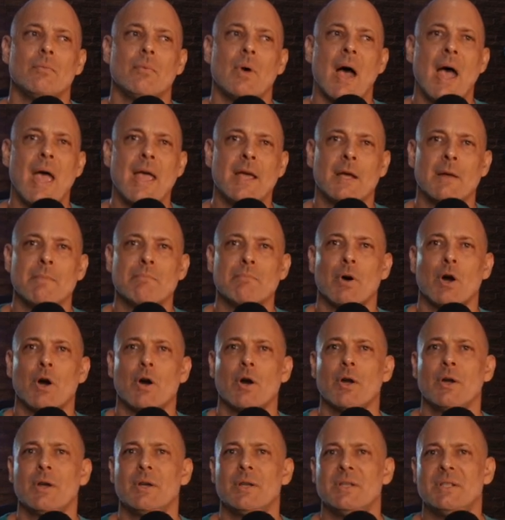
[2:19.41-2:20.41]

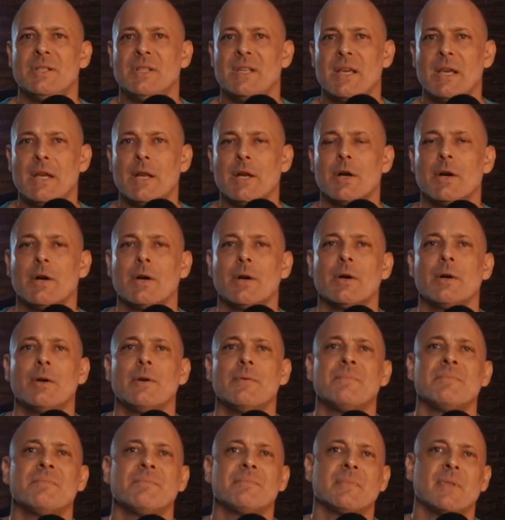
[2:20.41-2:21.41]
Eichenberg,
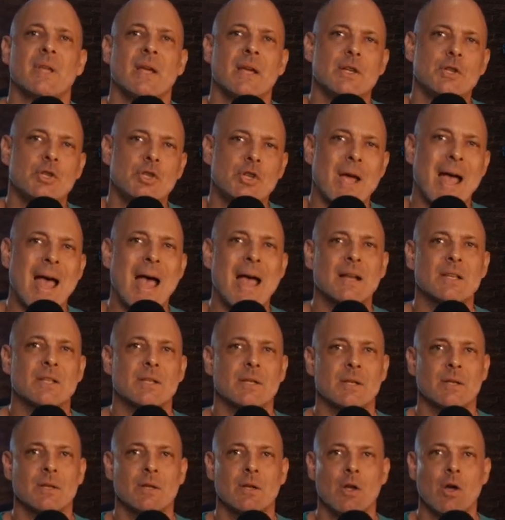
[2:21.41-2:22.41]
Dieter, and
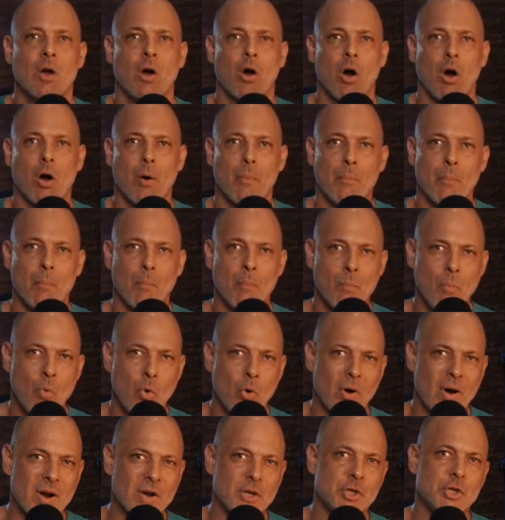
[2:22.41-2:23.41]
Jackson are
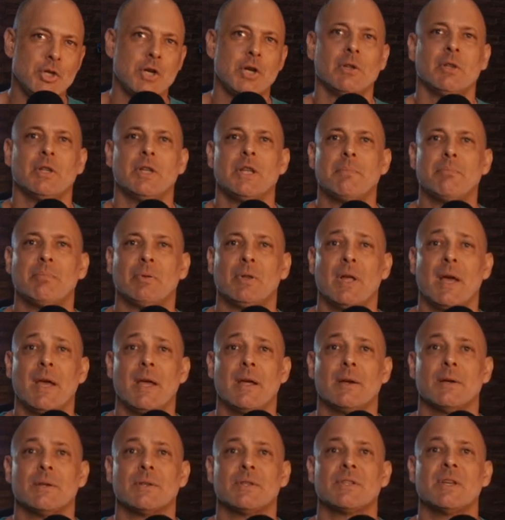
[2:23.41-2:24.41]
more agility
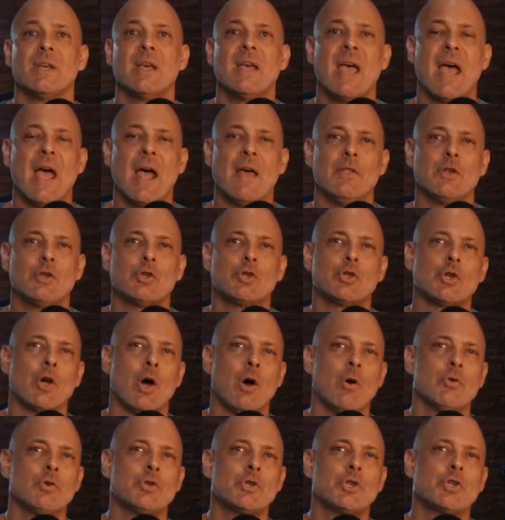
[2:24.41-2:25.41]
players, and the
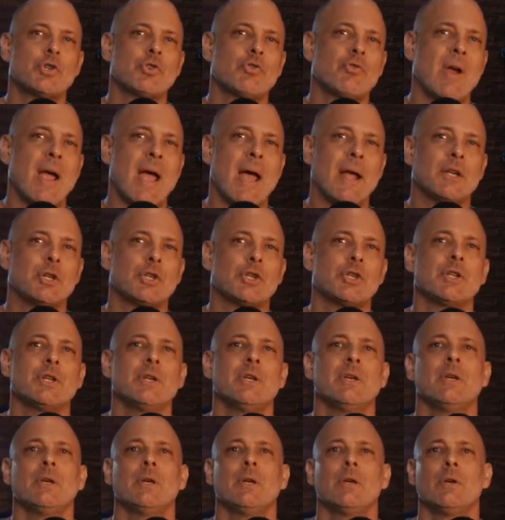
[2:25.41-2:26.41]
zone stretch
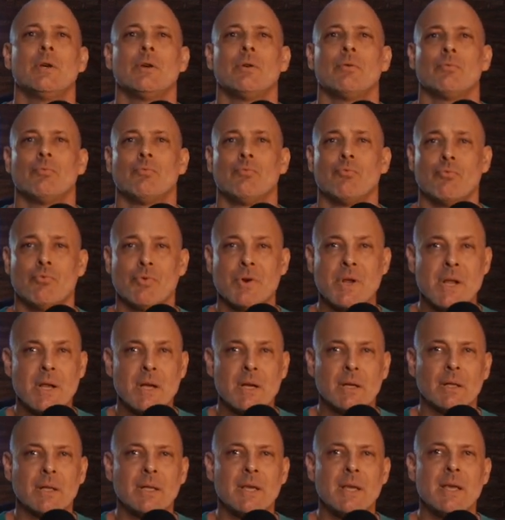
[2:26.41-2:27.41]

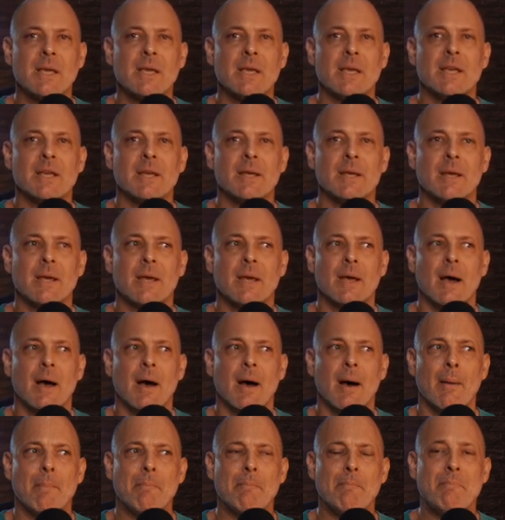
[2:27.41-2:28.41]
really
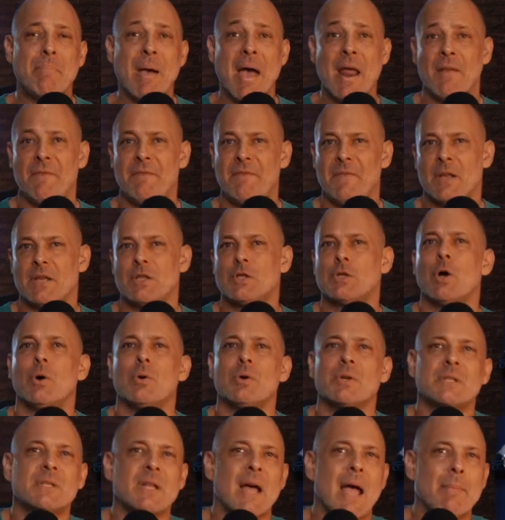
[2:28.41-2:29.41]
uh, benefits
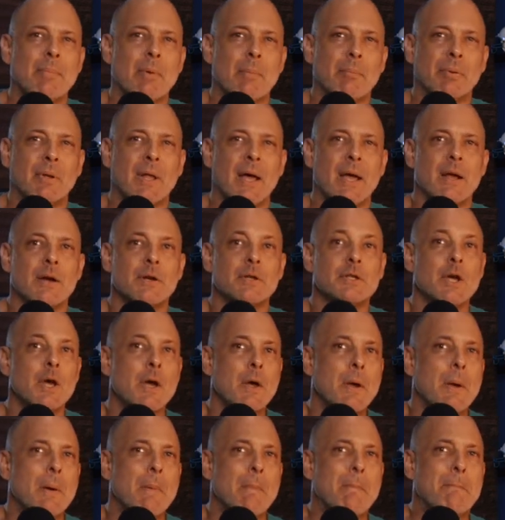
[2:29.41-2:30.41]
those type of players.
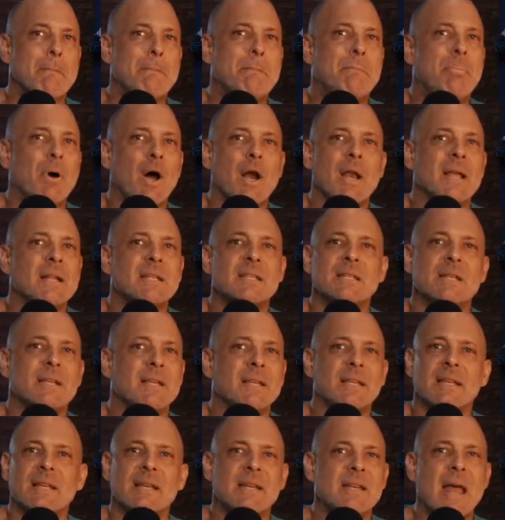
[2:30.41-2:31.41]
But it's
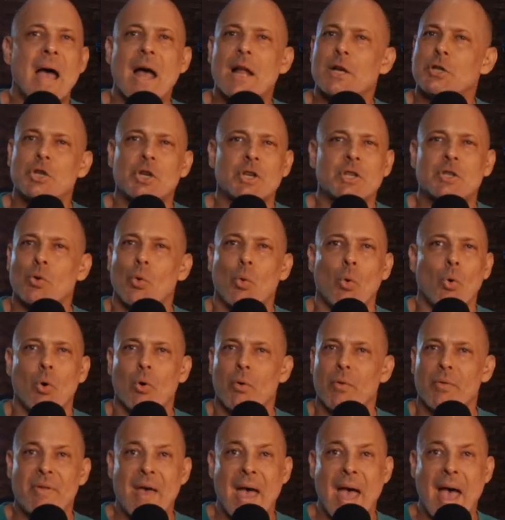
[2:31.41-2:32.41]
not just
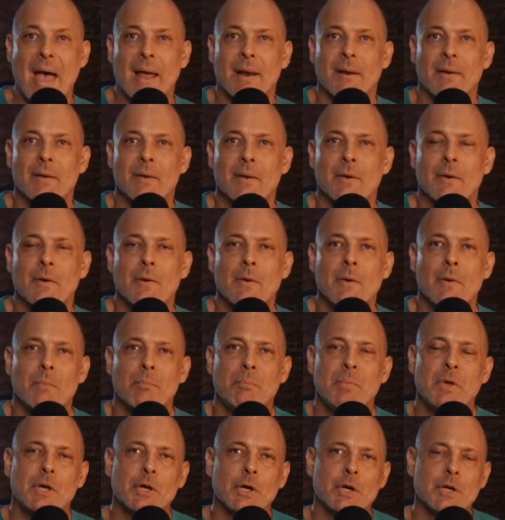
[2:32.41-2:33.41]
all that,
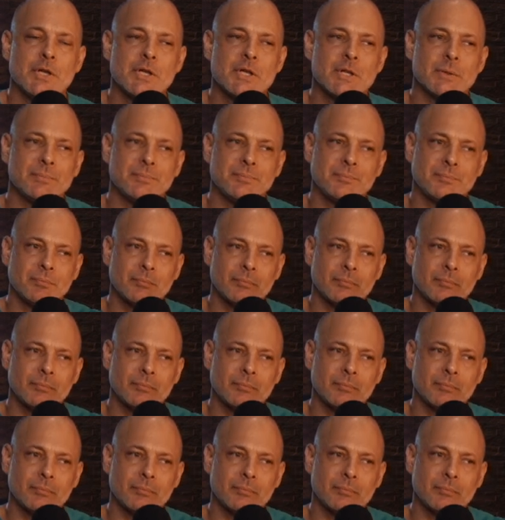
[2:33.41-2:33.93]
because